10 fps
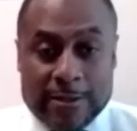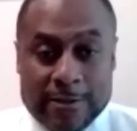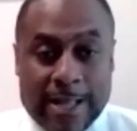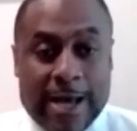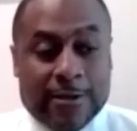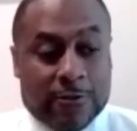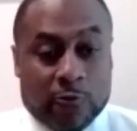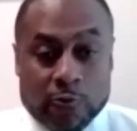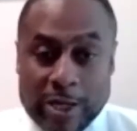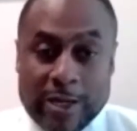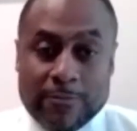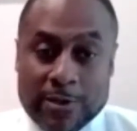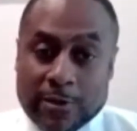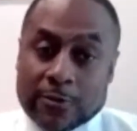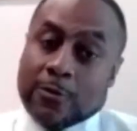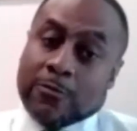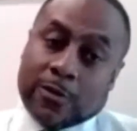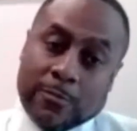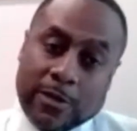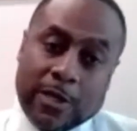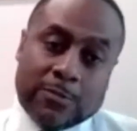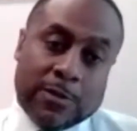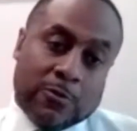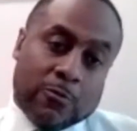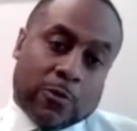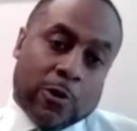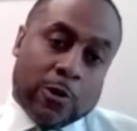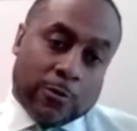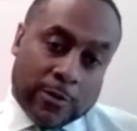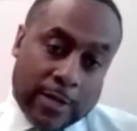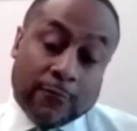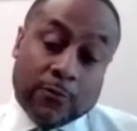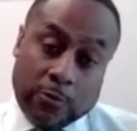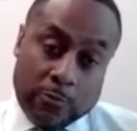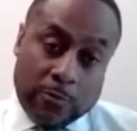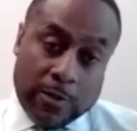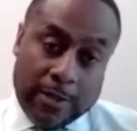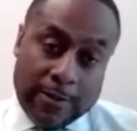is not as great because some of the HBCUs are kind of new